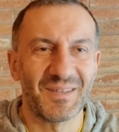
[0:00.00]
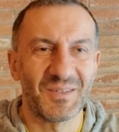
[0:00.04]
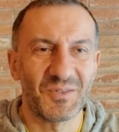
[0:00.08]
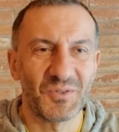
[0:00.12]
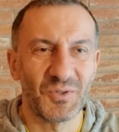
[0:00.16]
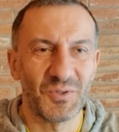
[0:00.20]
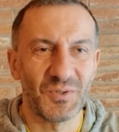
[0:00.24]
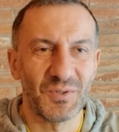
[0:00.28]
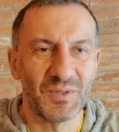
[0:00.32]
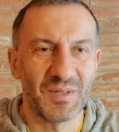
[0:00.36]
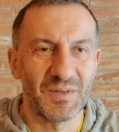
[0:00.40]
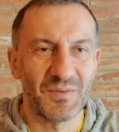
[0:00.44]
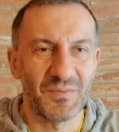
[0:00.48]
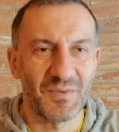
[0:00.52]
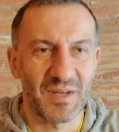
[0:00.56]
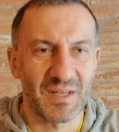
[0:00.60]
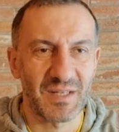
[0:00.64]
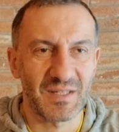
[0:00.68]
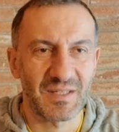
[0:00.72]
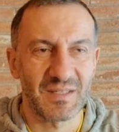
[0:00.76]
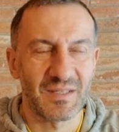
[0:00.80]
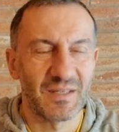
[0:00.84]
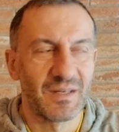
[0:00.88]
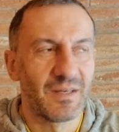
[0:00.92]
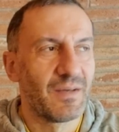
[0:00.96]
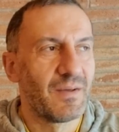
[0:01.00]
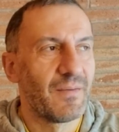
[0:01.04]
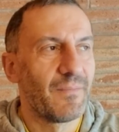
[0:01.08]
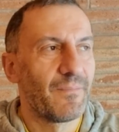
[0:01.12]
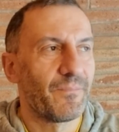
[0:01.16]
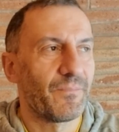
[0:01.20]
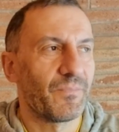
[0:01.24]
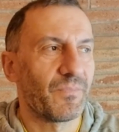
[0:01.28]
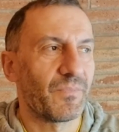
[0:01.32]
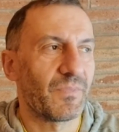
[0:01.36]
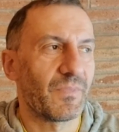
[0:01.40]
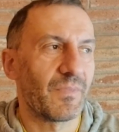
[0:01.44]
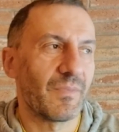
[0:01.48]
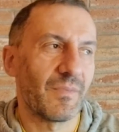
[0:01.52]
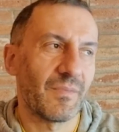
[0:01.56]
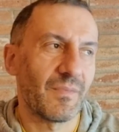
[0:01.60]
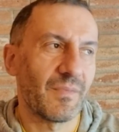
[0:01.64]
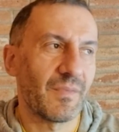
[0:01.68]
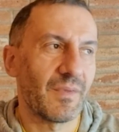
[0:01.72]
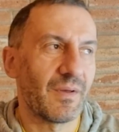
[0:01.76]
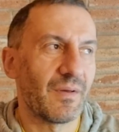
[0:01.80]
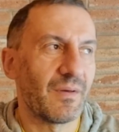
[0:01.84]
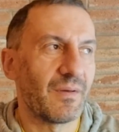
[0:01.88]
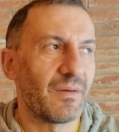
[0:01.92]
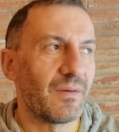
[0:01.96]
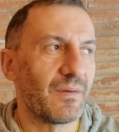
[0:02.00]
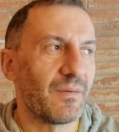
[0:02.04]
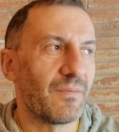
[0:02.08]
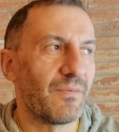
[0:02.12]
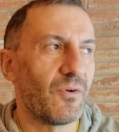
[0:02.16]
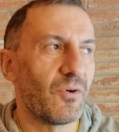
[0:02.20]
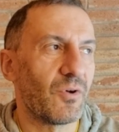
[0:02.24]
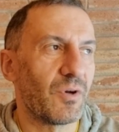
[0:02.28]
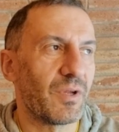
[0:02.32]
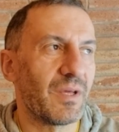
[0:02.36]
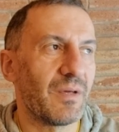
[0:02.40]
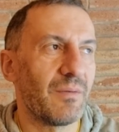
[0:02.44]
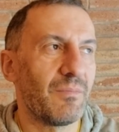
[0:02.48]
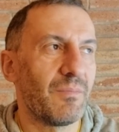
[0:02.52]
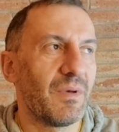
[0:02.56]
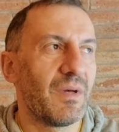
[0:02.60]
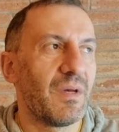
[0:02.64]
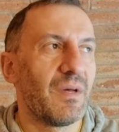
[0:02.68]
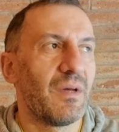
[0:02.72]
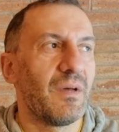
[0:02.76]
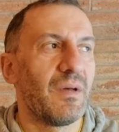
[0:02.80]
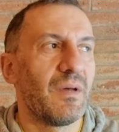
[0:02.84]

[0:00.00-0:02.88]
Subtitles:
to invest for him.